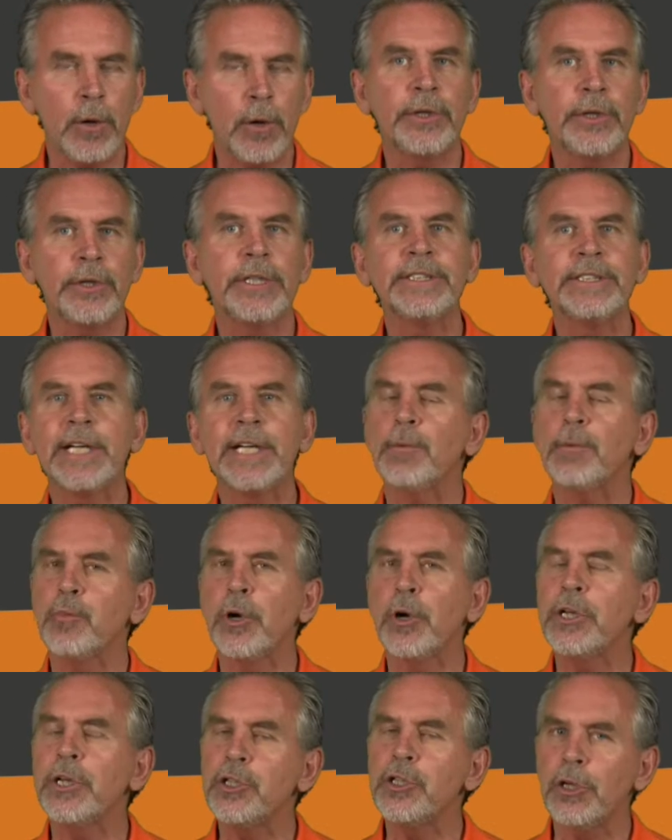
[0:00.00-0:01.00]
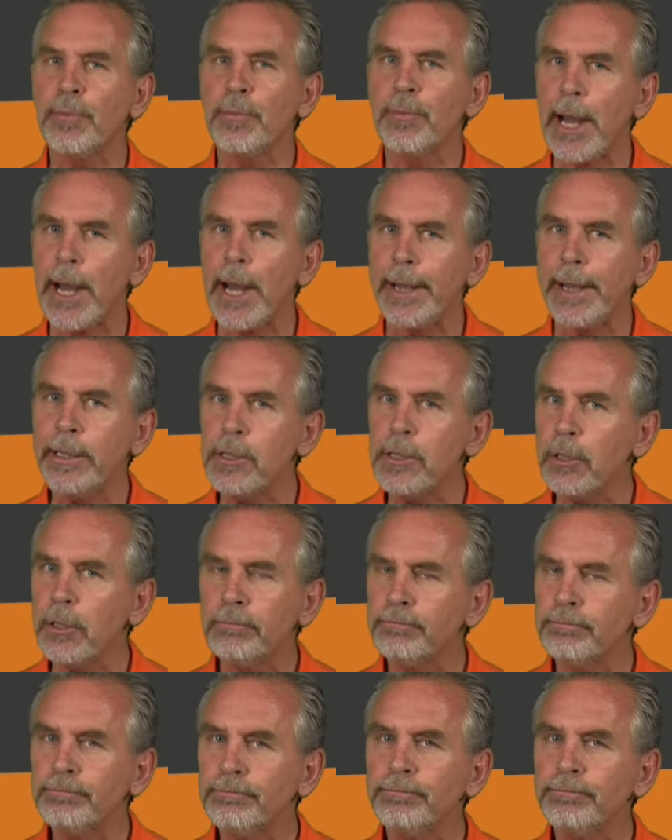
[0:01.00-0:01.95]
What does that bring to mind?